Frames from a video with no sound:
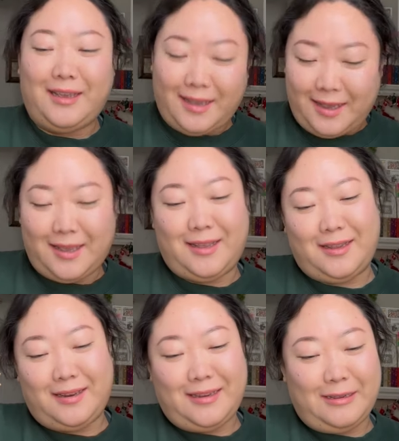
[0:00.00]

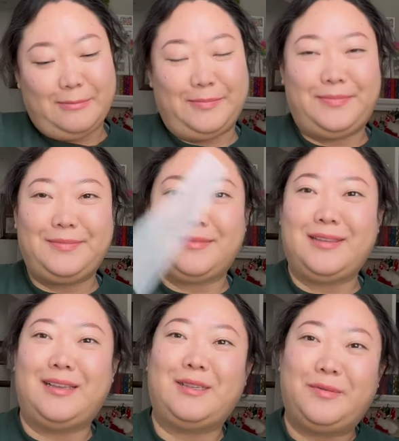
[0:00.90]
and
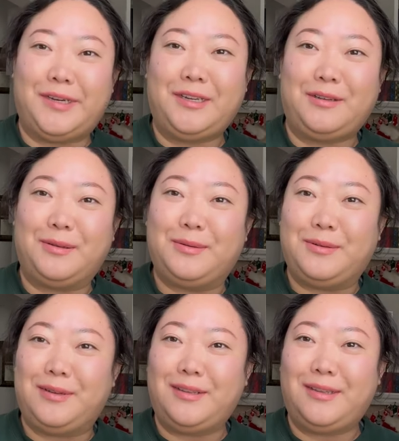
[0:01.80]
his very
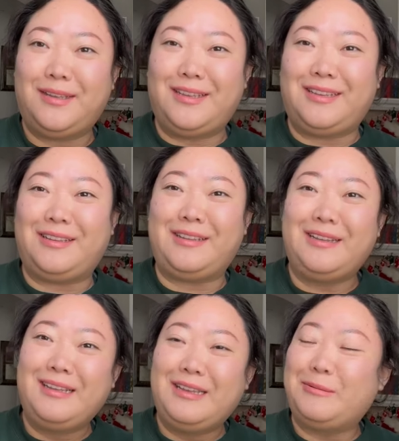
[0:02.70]
own
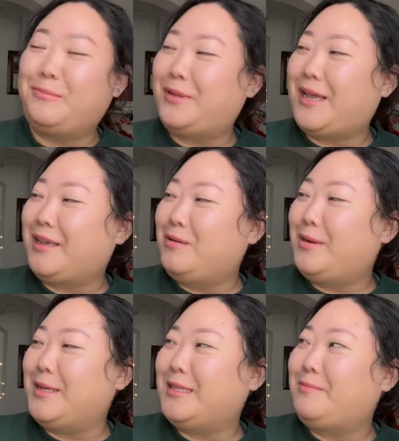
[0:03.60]
black and
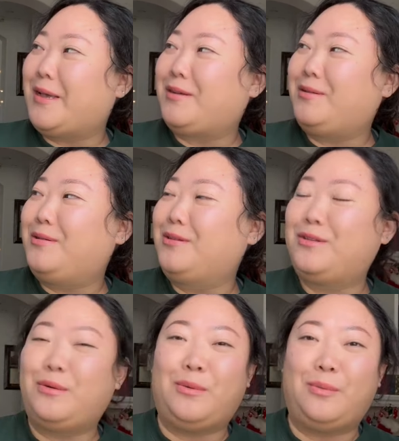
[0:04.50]
white speckled
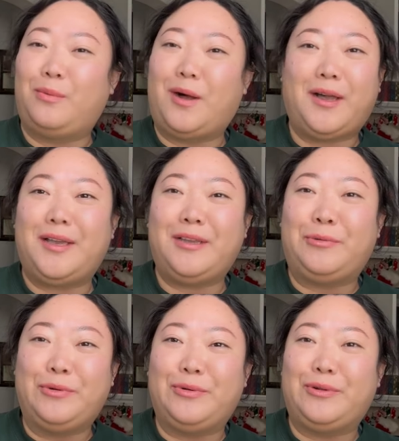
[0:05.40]
wide
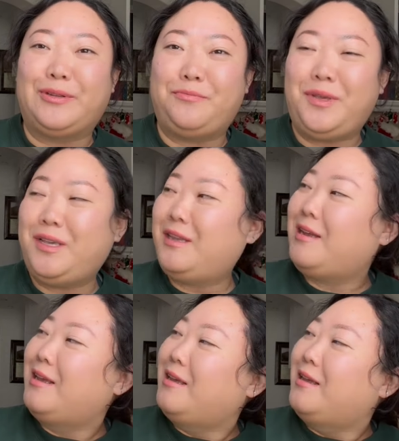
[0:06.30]
ruled mead
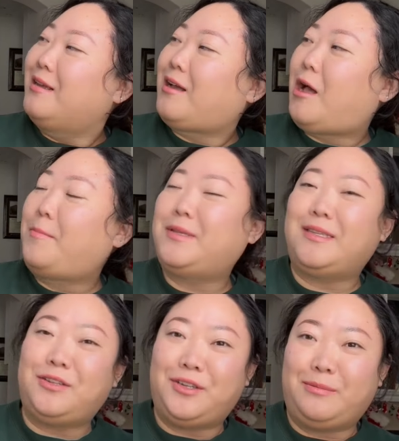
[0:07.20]

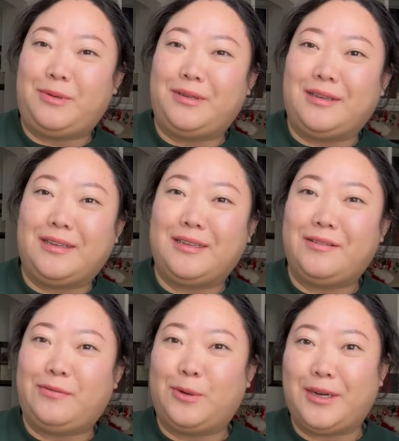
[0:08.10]
composition book
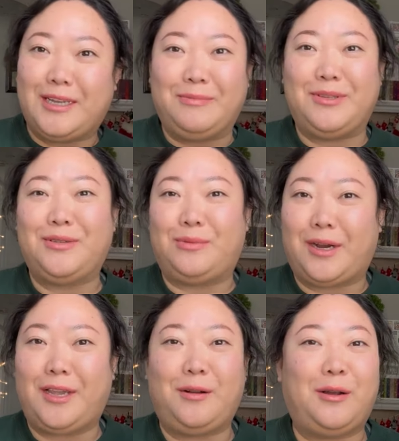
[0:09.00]
for him to
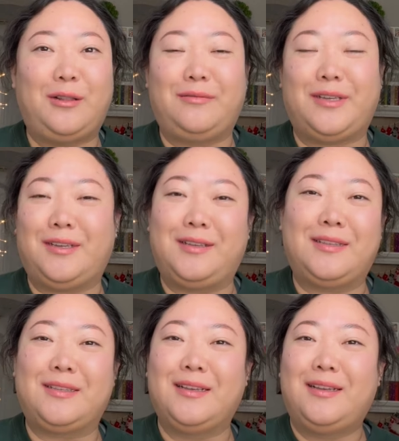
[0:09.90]
write all of his